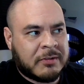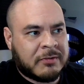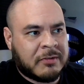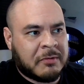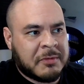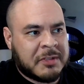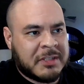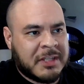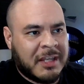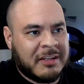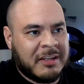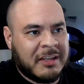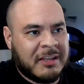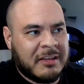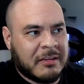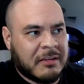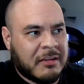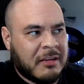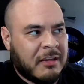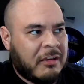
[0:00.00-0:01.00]
from
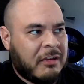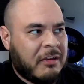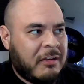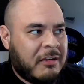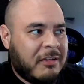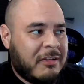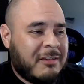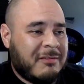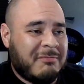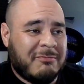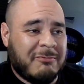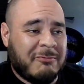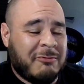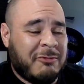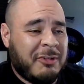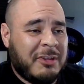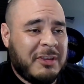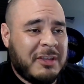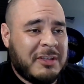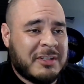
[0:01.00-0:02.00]
sending
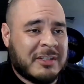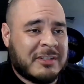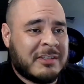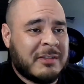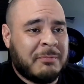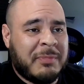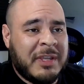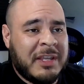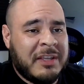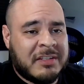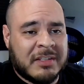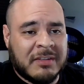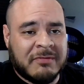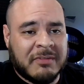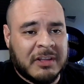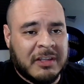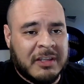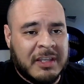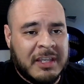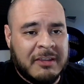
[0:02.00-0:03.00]
really just a piece of a
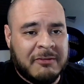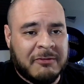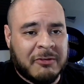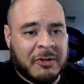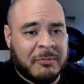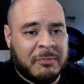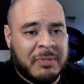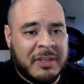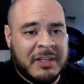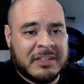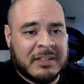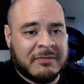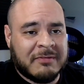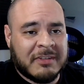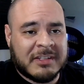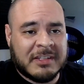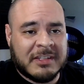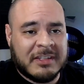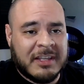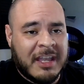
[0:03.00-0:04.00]
leaf or a piece of a
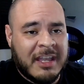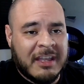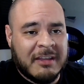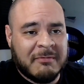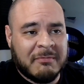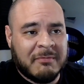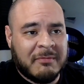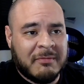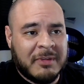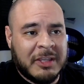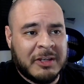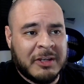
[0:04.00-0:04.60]
stem, in